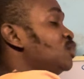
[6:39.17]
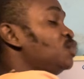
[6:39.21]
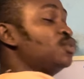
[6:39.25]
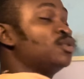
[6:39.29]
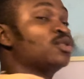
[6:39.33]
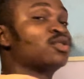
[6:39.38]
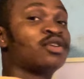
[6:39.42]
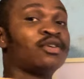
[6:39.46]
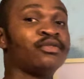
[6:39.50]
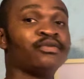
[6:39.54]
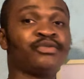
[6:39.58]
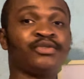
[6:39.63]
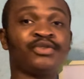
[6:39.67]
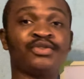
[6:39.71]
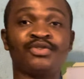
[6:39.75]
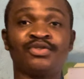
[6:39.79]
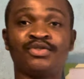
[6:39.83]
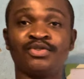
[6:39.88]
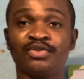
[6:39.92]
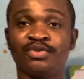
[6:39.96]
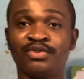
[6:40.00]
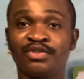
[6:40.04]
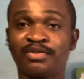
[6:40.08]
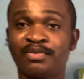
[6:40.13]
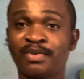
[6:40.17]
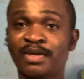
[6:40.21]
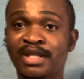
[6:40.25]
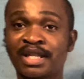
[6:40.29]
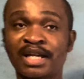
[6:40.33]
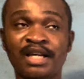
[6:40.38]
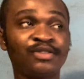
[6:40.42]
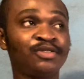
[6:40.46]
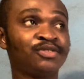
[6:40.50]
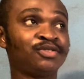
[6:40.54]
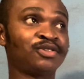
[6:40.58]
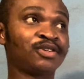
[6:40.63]
will confuse you, it's better
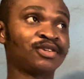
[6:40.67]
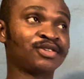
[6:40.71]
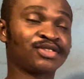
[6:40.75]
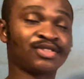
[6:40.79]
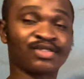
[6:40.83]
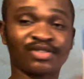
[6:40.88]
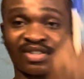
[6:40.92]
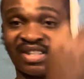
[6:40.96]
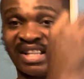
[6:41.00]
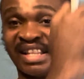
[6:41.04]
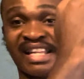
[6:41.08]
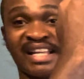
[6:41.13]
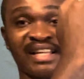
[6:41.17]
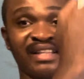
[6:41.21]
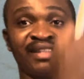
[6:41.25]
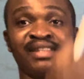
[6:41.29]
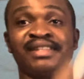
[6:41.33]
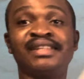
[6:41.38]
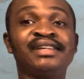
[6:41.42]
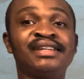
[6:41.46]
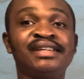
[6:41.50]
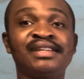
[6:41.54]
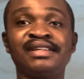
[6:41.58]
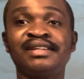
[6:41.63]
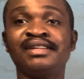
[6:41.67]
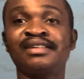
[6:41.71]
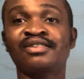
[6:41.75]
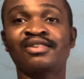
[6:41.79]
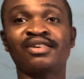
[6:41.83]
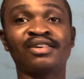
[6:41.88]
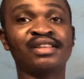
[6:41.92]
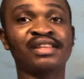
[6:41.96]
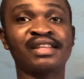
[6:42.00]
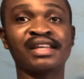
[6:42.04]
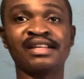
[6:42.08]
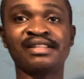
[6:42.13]
you just learn the
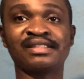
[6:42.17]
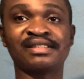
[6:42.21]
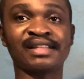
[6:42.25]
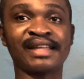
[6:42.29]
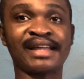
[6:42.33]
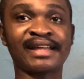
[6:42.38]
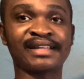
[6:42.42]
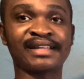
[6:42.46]
contents like